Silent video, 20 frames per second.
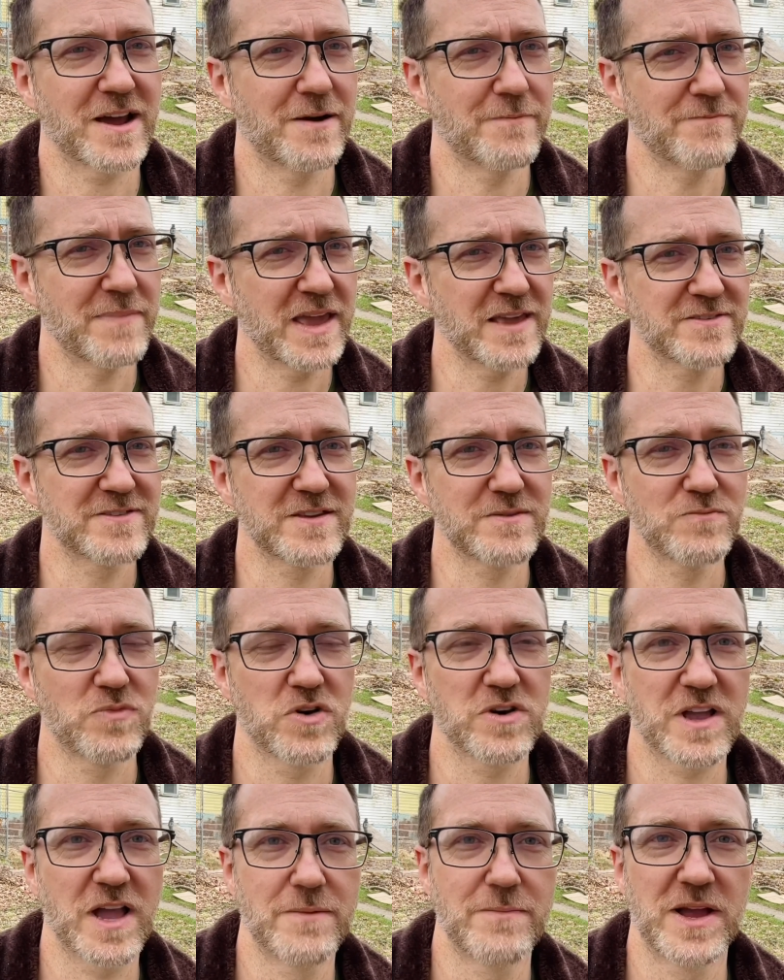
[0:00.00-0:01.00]
amazing
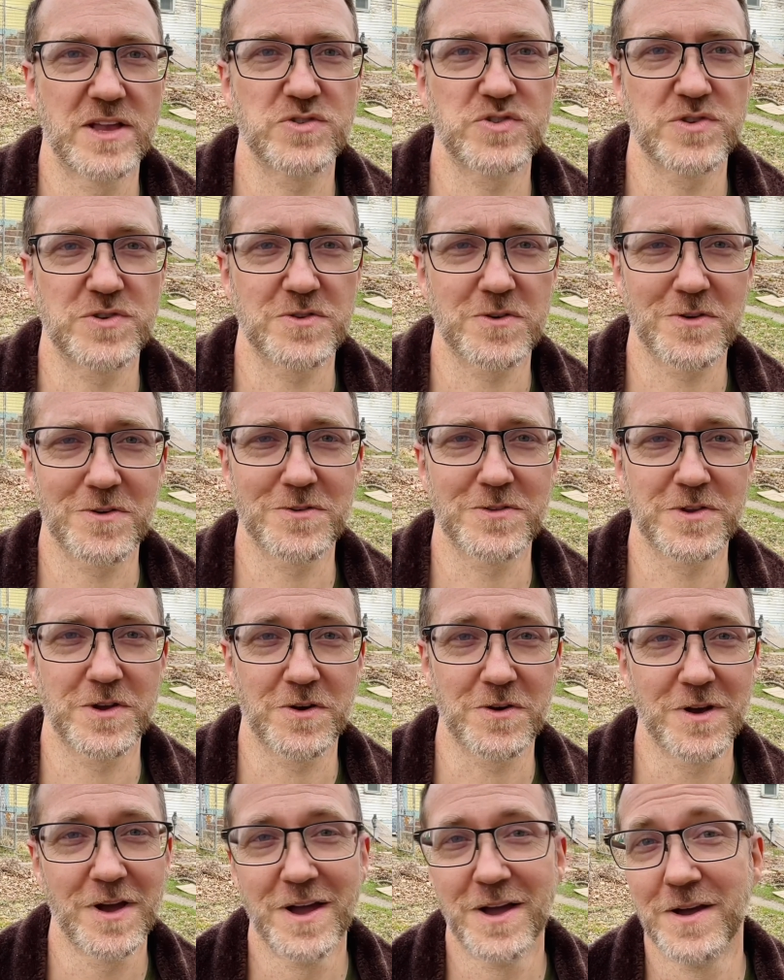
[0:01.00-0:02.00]
book I mentioned earlier,